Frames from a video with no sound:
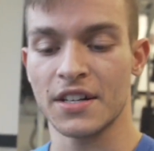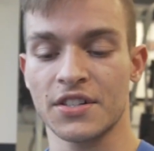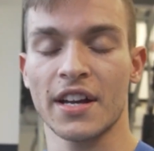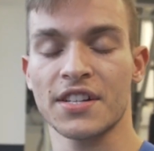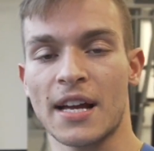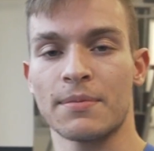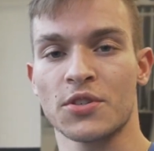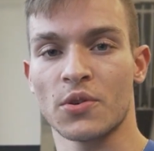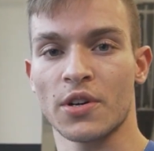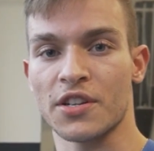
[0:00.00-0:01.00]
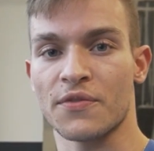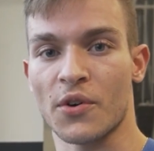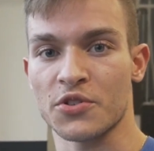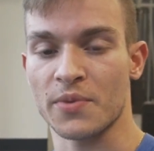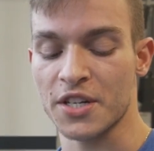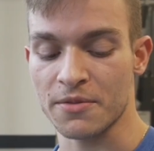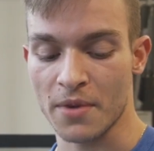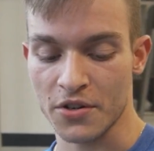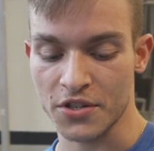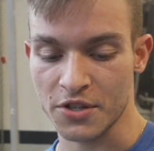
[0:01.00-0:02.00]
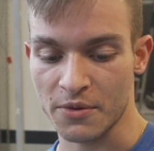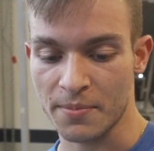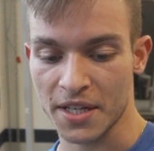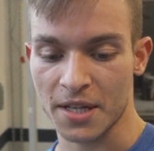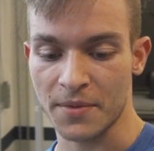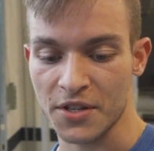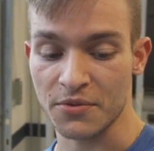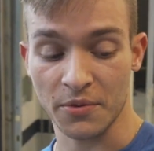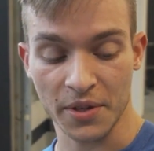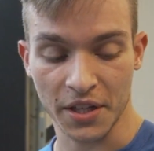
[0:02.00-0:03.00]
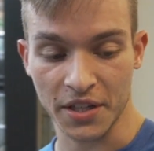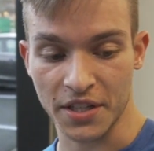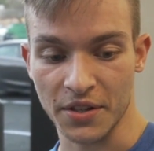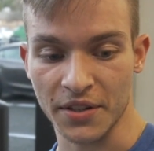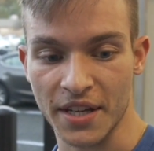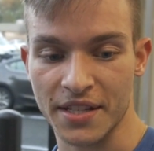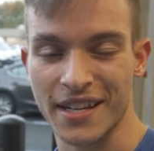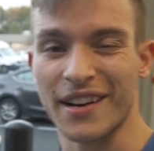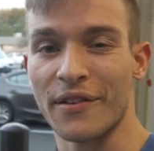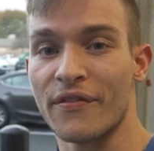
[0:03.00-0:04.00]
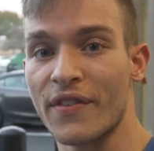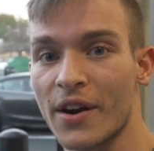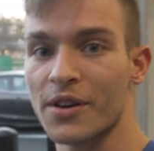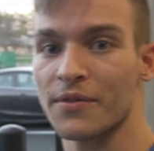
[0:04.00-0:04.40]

kind of stopped short as far as range of motion, so we picked up this one. Really good deal on this, and a very,